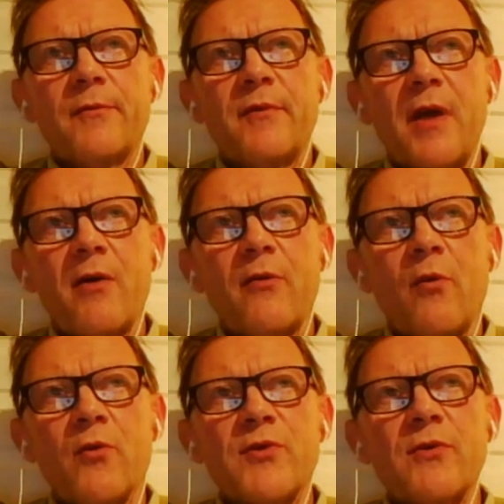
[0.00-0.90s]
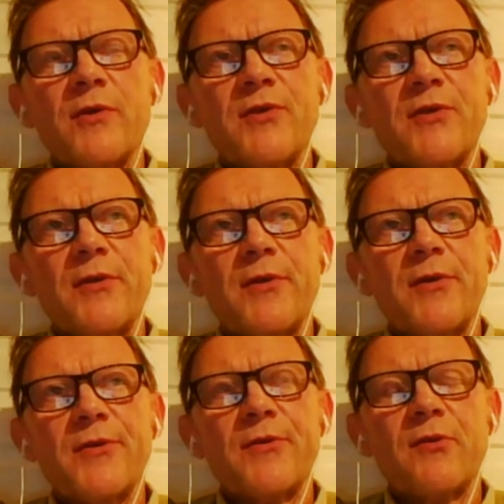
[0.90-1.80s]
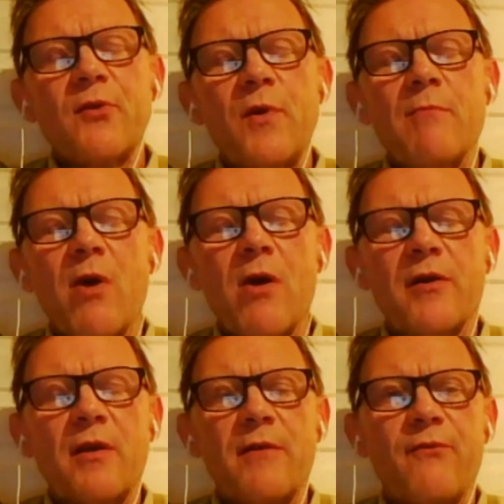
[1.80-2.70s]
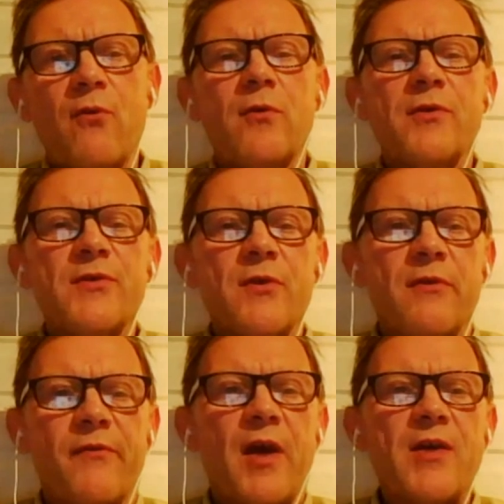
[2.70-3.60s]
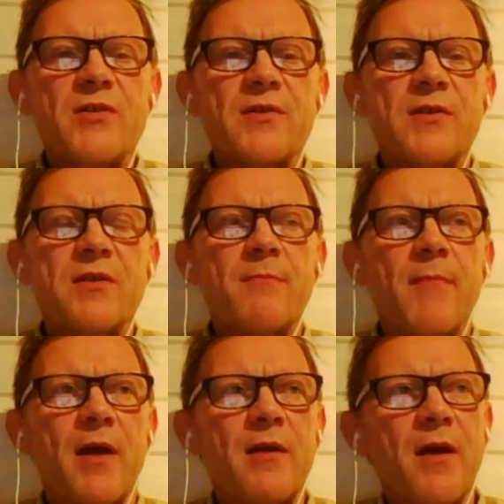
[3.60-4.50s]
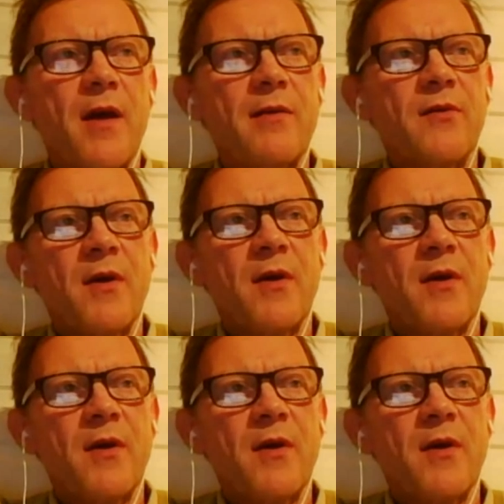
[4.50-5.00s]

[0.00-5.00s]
they are also as doing marketing for the certification system, and